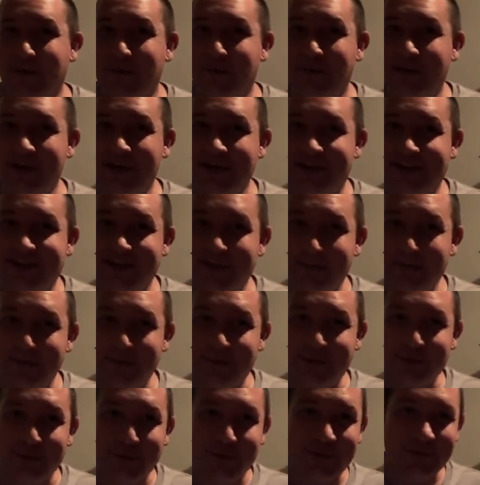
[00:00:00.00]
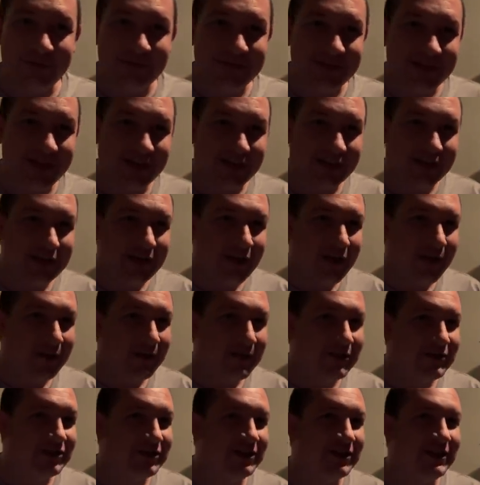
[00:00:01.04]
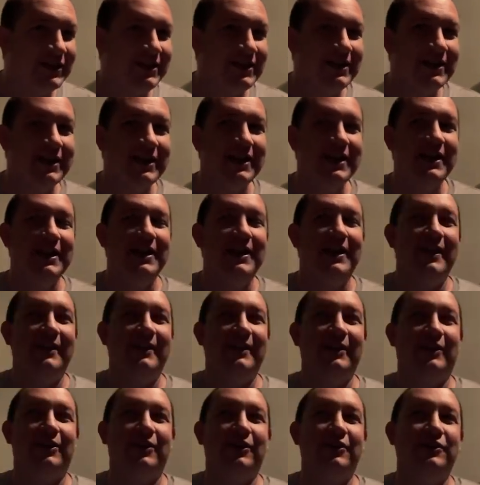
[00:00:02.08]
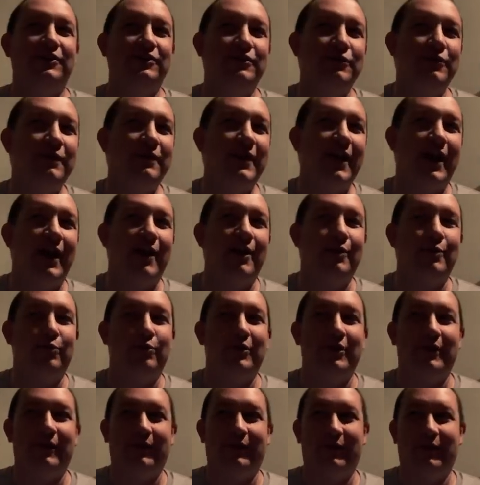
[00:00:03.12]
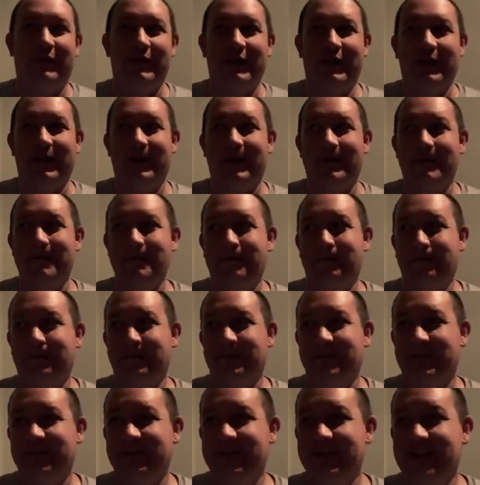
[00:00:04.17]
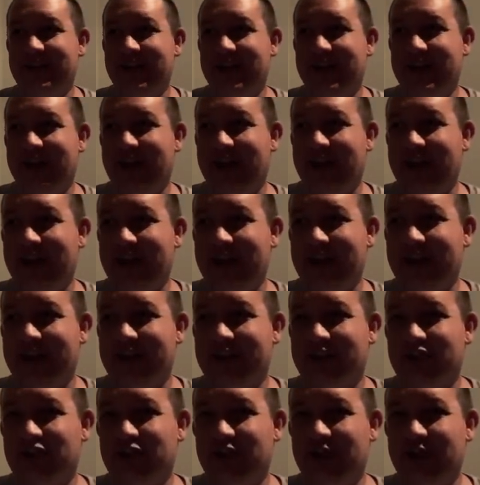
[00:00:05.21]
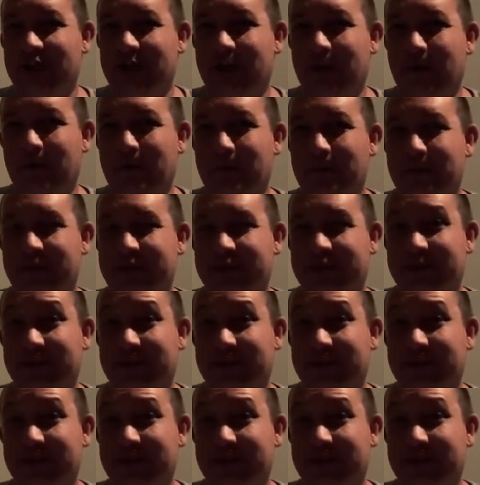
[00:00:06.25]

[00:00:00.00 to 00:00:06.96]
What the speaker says: would be some sort of technology that could do that with DNA and genomes